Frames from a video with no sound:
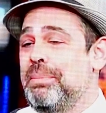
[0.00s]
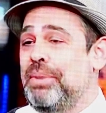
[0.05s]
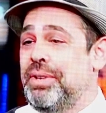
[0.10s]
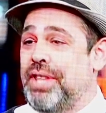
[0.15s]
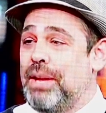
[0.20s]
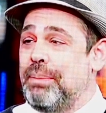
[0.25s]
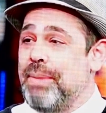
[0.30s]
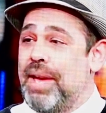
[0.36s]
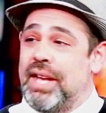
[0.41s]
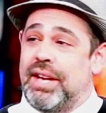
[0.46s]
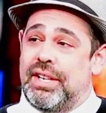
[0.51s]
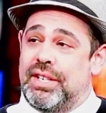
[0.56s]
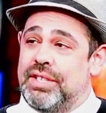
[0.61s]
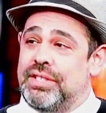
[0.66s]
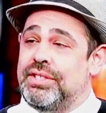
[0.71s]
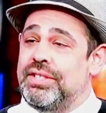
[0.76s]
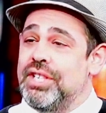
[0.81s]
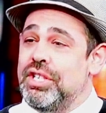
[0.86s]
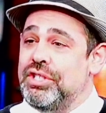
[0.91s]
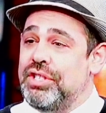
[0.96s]
but they made a
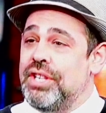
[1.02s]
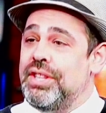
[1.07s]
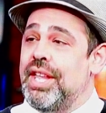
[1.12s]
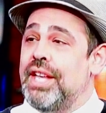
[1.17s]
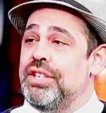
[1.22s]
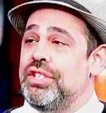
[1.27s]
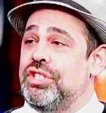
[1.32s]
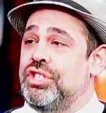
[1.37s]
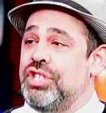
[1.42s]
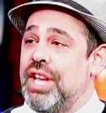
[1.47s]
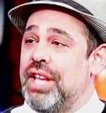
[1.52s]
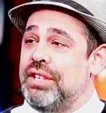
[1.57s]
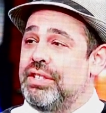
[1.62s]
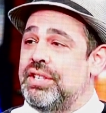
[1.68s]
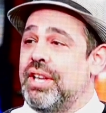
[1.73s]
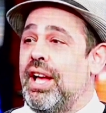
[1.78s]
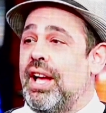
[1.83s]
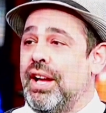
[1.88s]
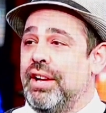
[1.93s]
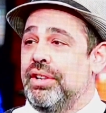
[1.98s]
decision that
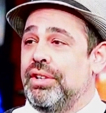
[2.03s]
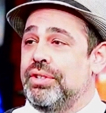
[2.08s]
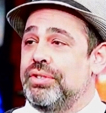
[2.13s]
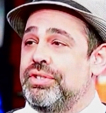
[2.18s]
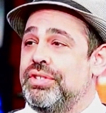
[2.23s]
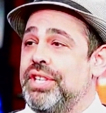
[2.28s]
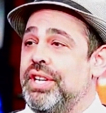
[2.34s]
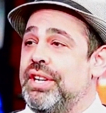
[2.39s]
Gentiles